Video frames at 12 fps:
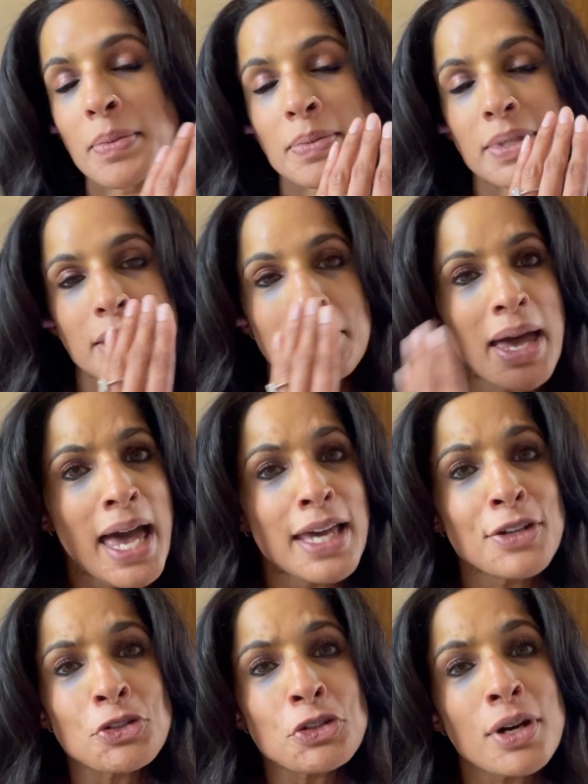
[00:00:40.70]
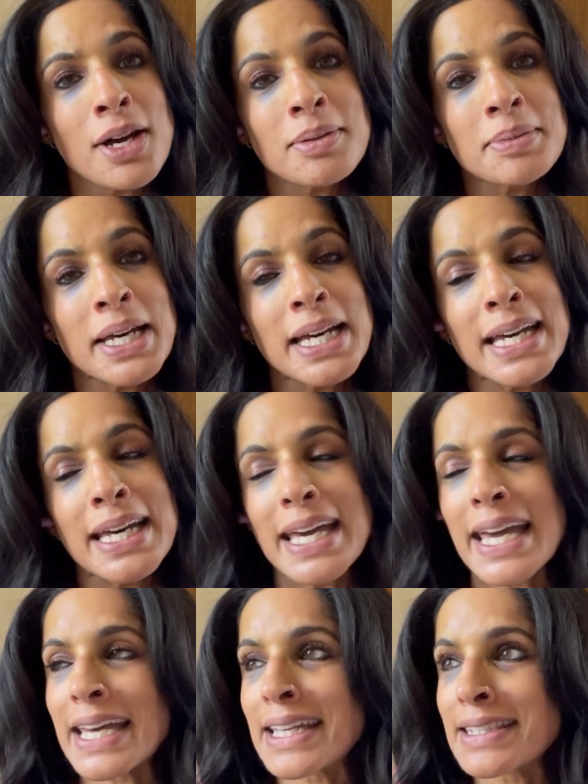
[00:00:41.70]
some head trauma
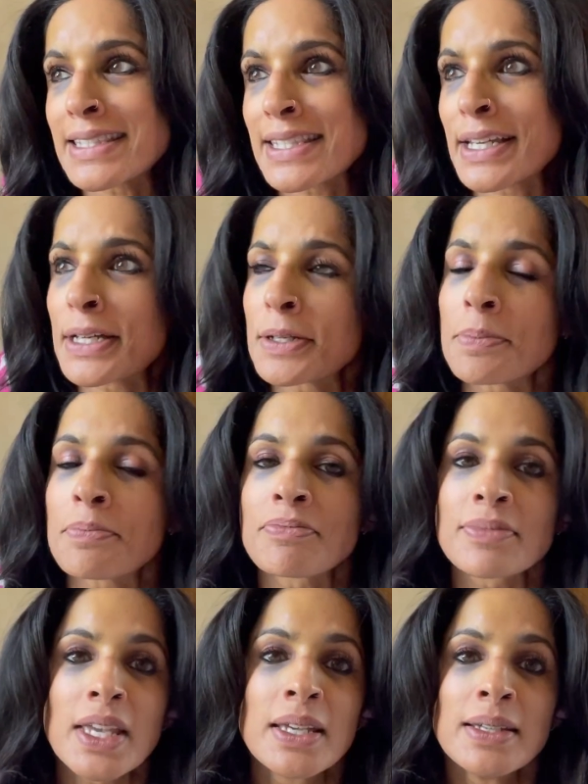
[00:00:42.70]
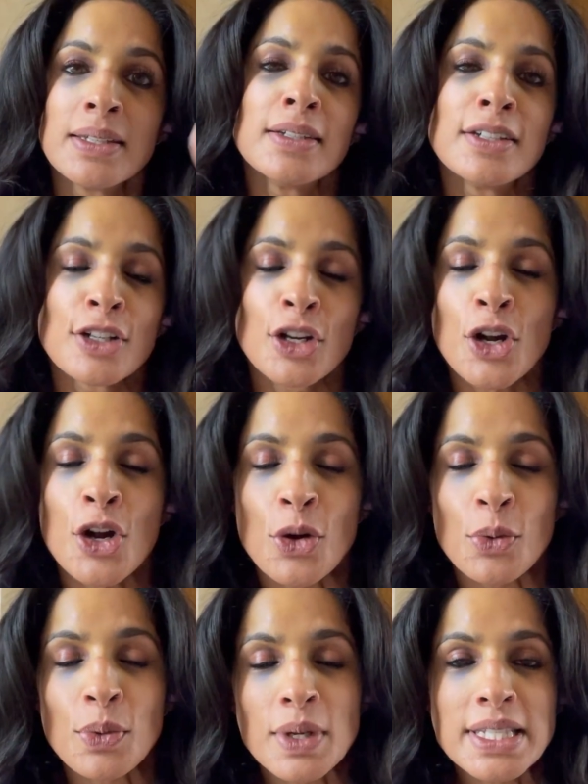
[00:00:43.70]
and some
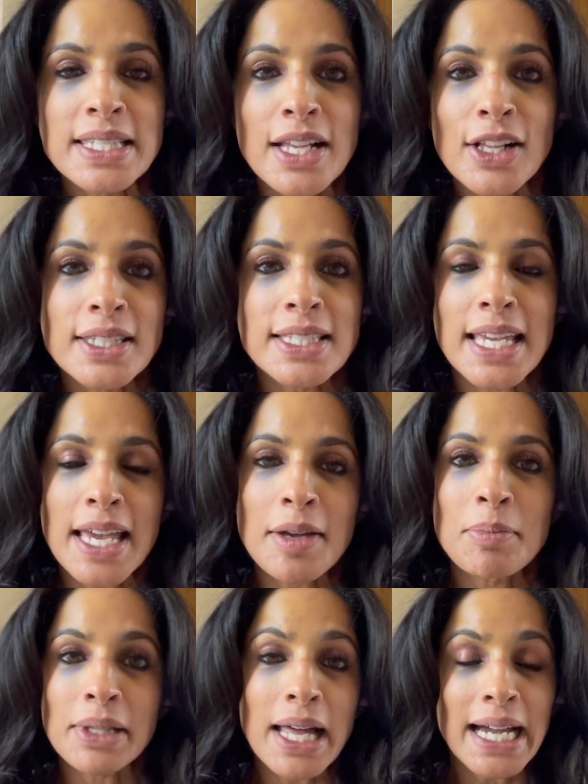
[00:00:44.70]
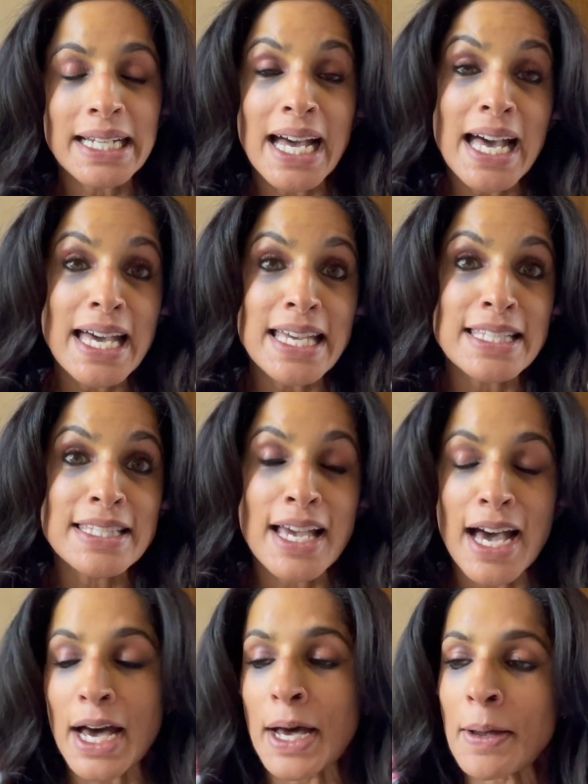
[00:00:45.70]
resulting black eyes.
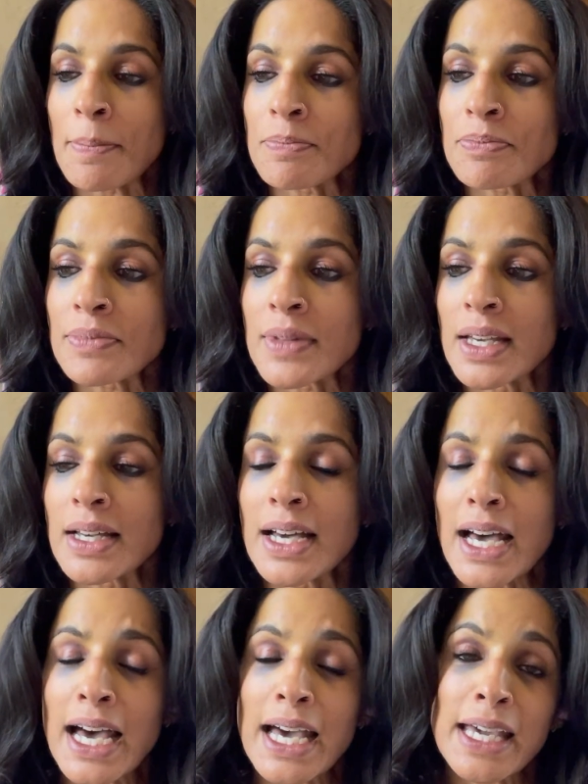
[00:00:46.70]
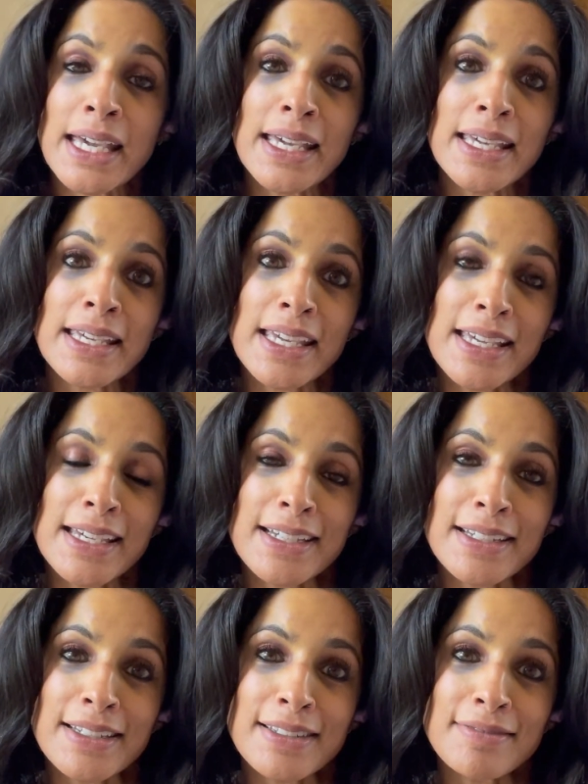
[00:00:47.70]
I
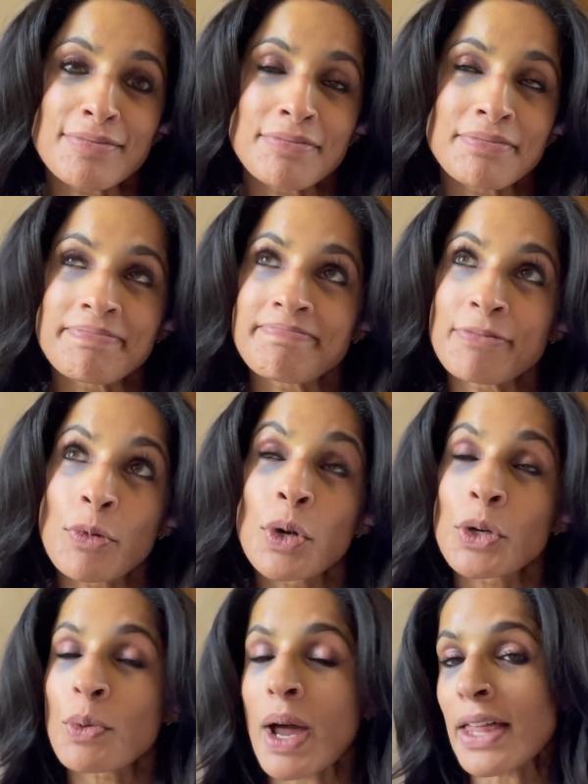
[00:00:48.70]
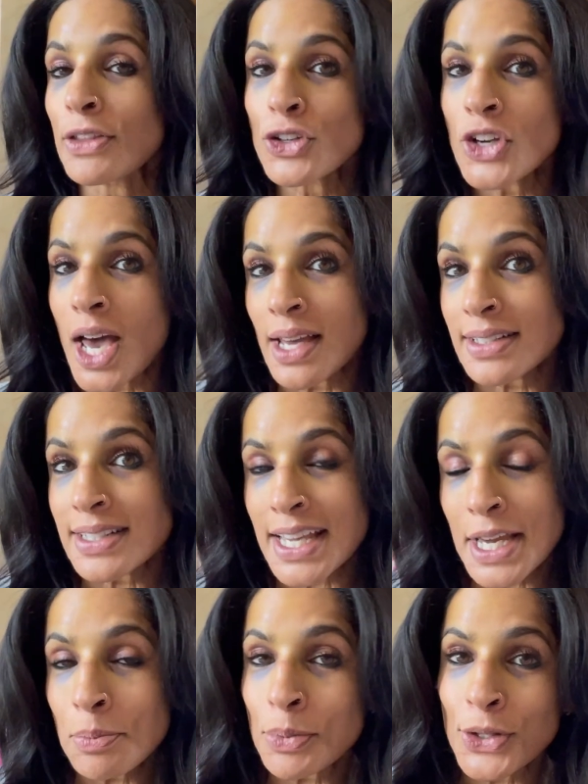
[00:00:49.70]
would rather not
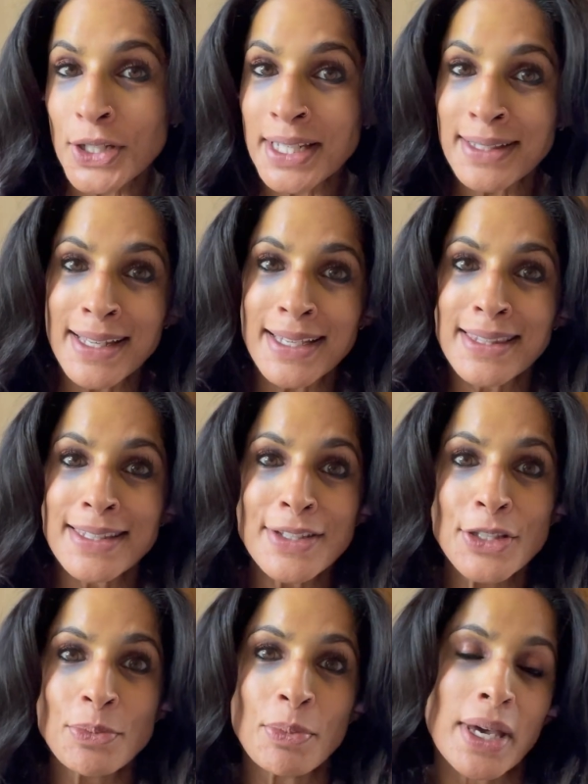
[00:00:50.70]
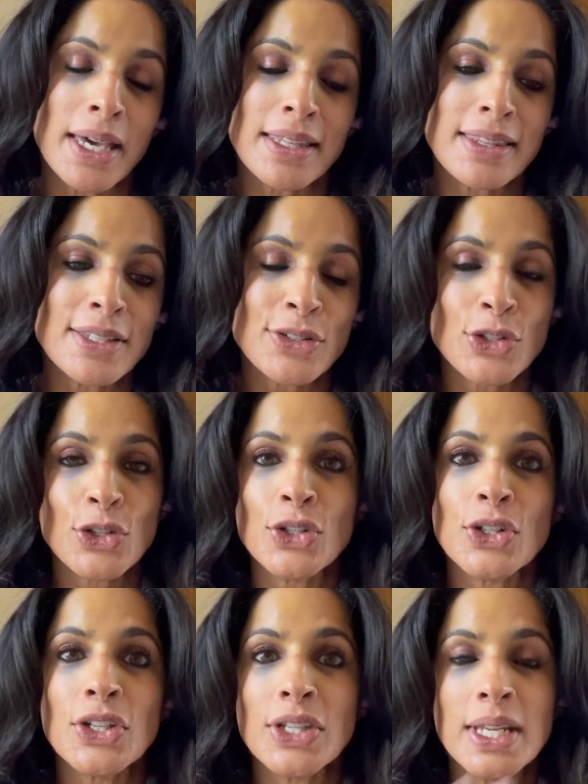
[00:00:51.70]
tape looking like this, but this
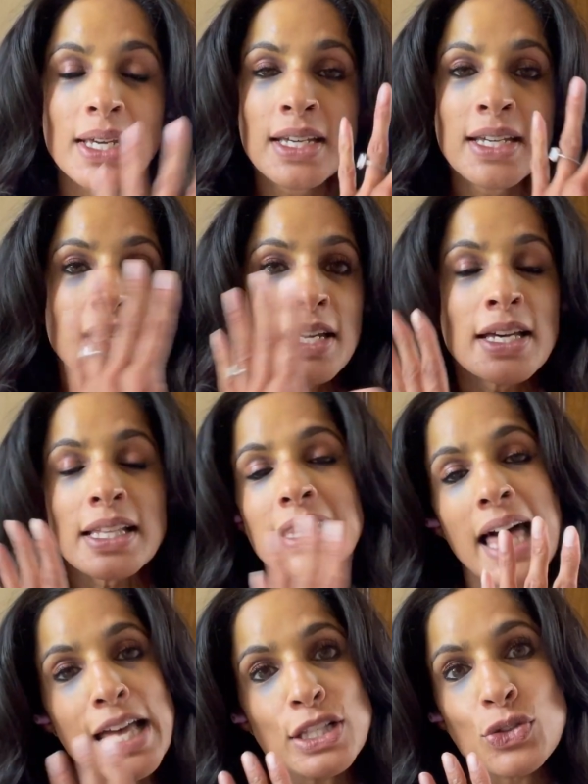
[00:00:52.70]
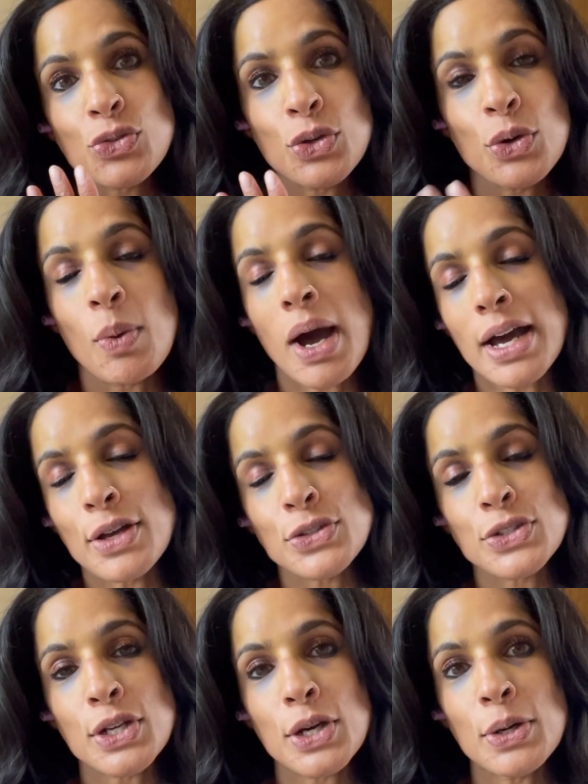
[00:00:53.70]
could last for a while.
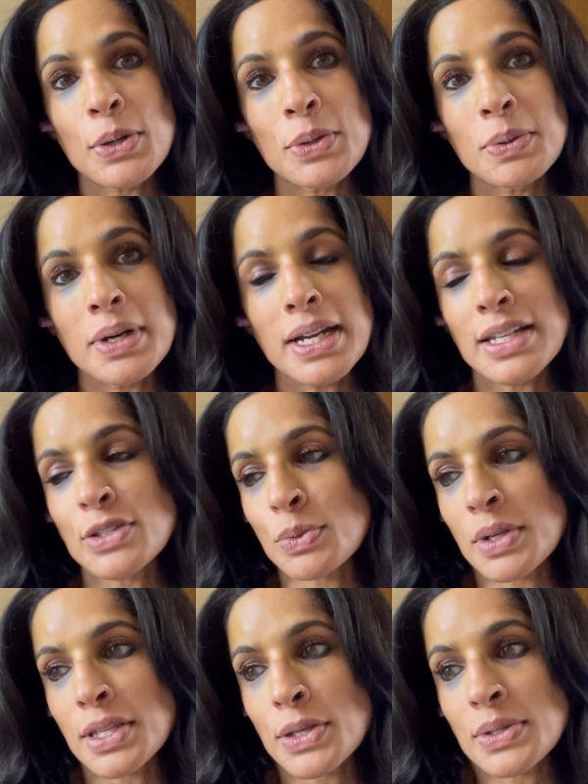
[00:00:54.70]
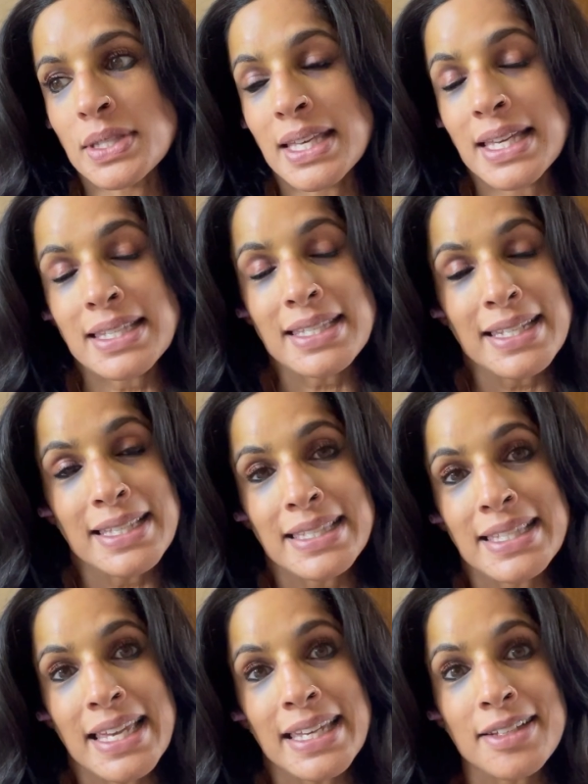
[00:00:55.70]
So it's one of those things that
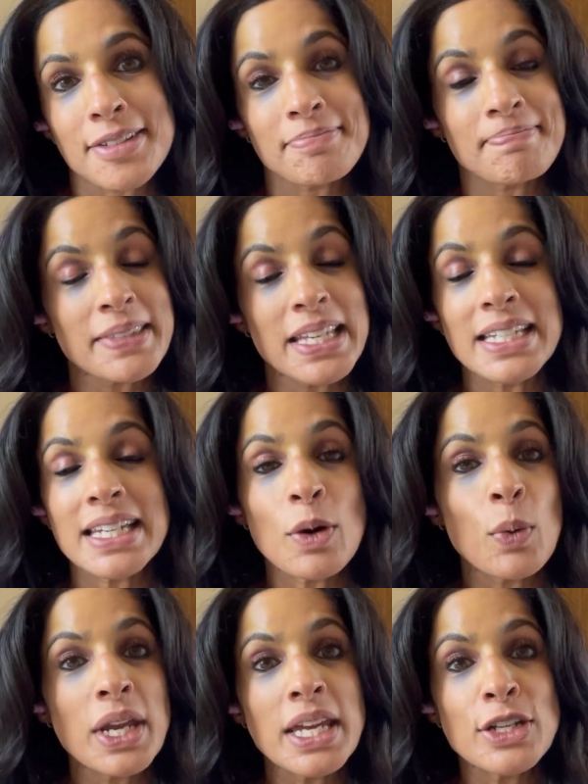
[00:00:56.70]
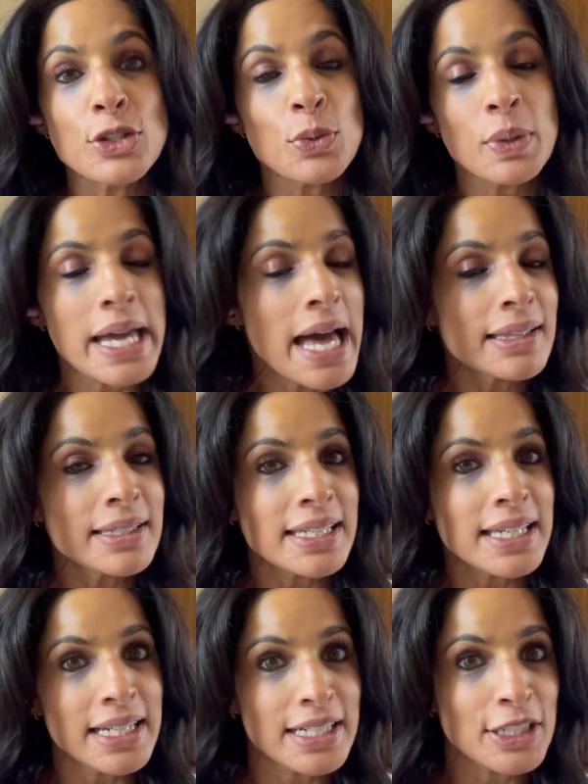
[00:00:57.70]
it's like, we do reality
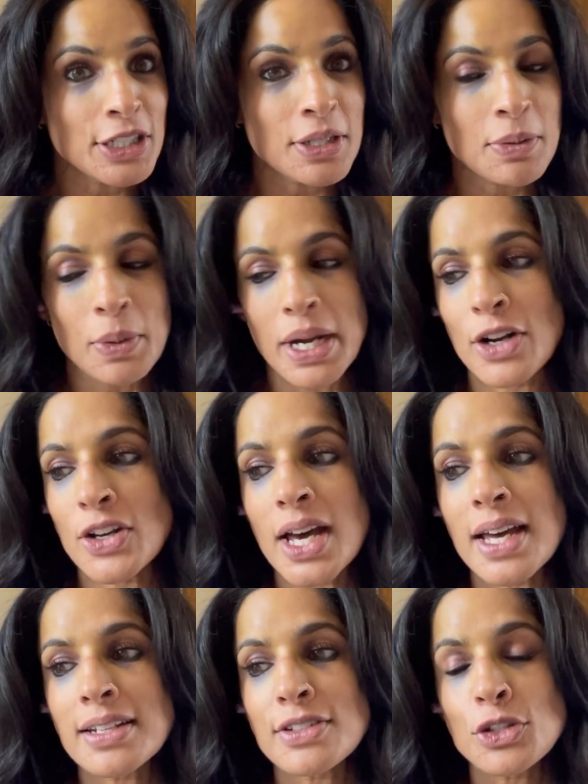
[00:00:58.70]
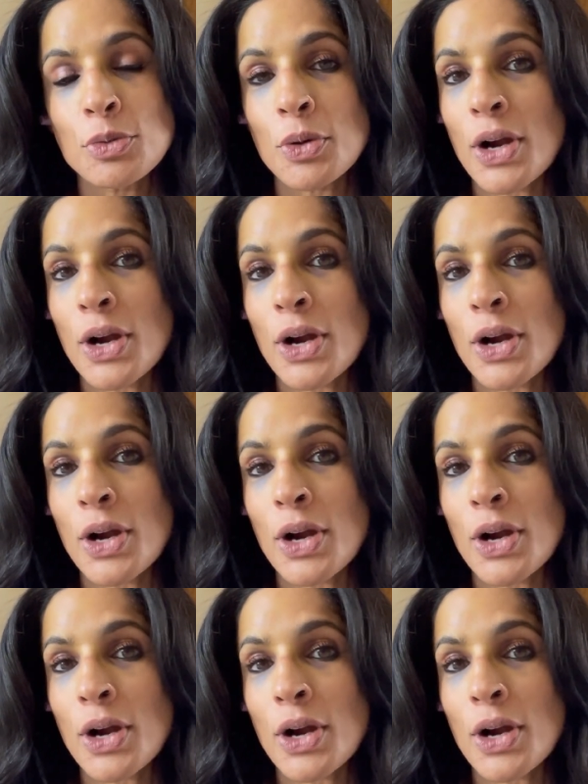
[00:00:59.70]
here. We are not super